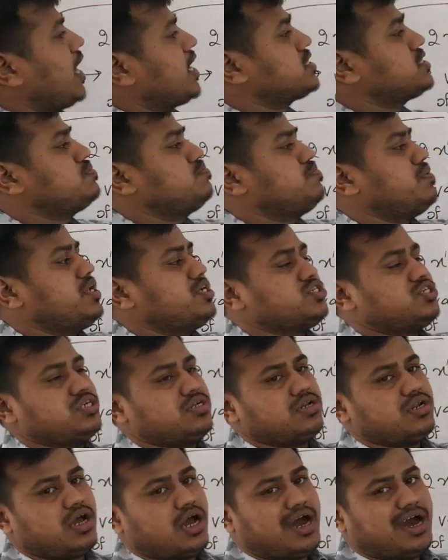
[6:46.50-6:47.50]

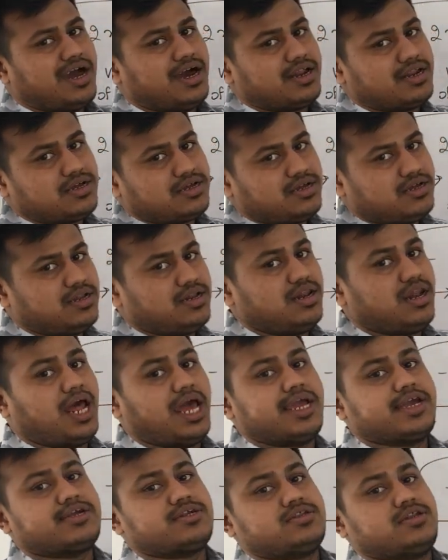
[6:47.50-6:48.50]
expressions are
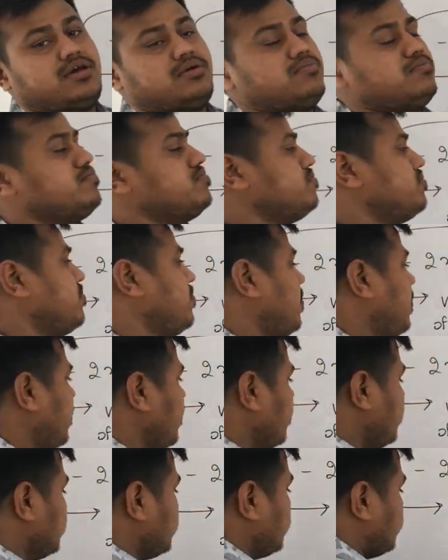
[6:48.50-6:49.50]
like term.
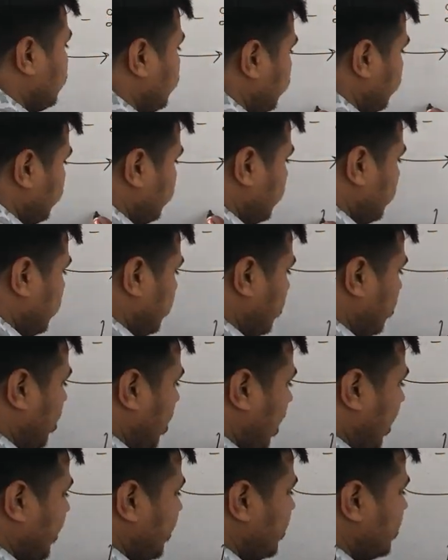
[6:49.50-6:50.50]
So
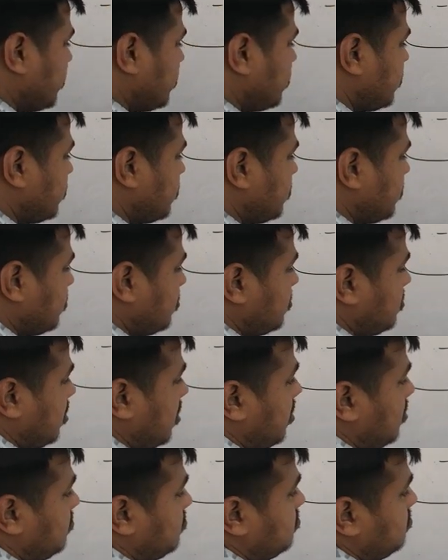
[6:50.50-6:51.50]
like
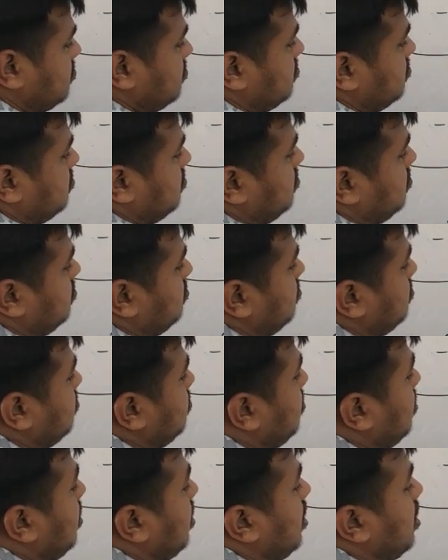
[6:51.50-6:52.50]
term
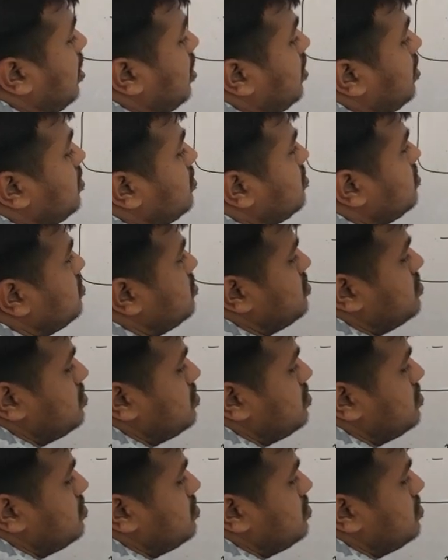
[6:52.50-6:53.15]
are